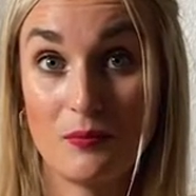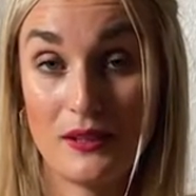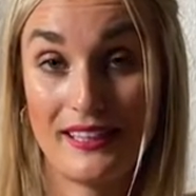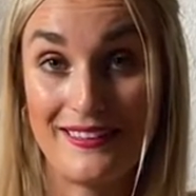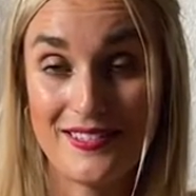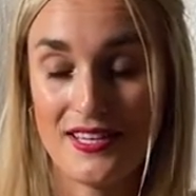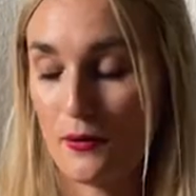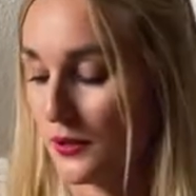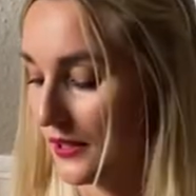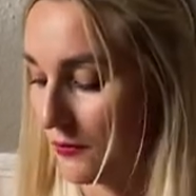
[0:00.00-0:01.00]
Please, I
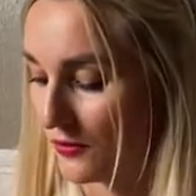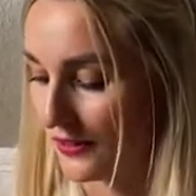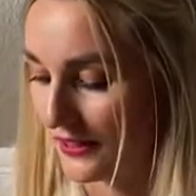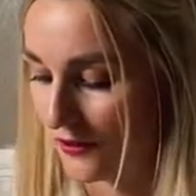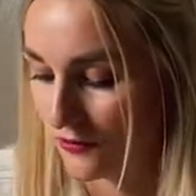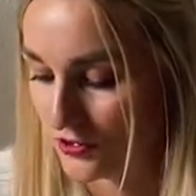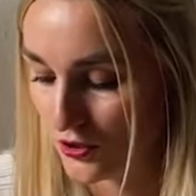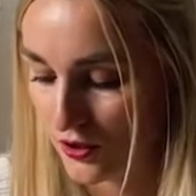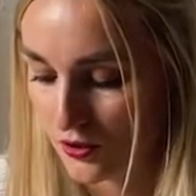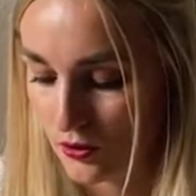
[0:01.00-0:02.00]
would really love to
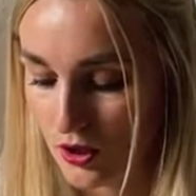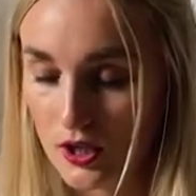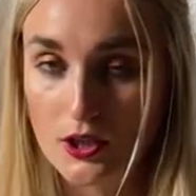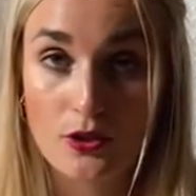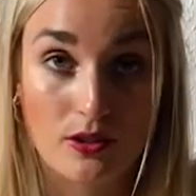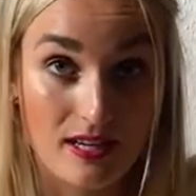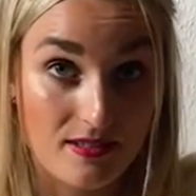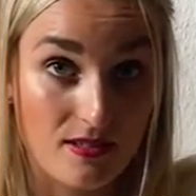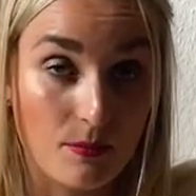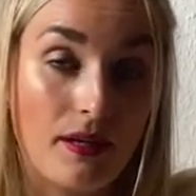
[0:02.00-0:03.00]
know your guys'
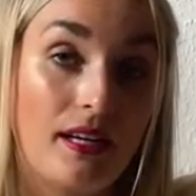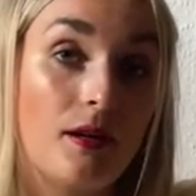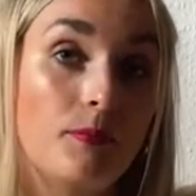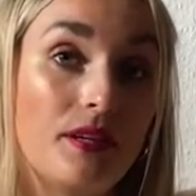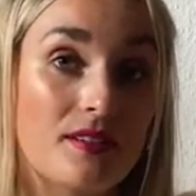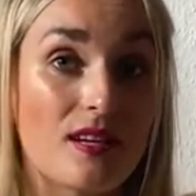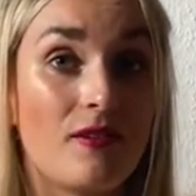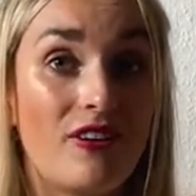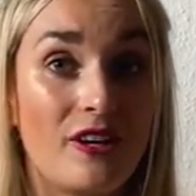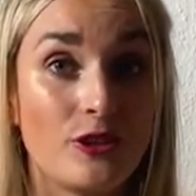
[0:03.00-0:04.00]
opinion, because I
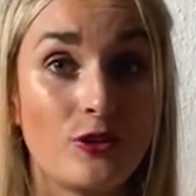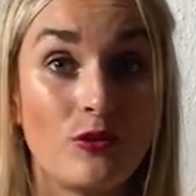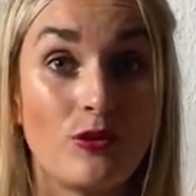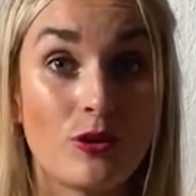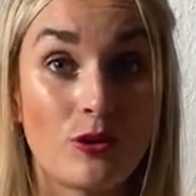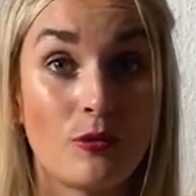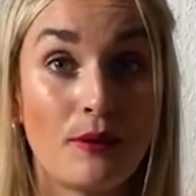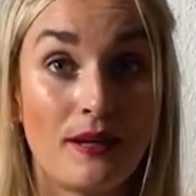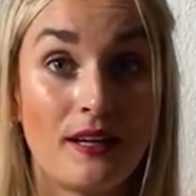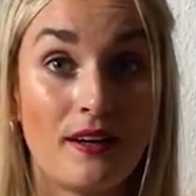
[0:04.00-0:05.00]
value your
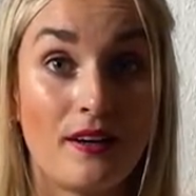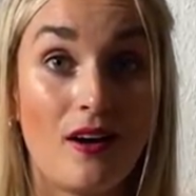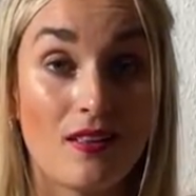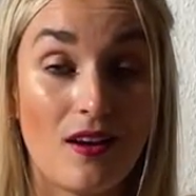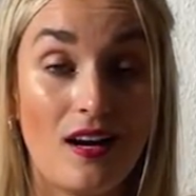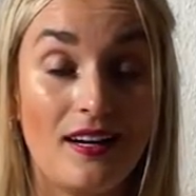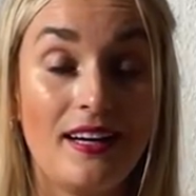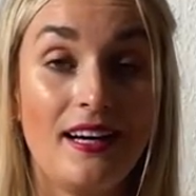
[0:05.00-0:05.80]
opinion a lot.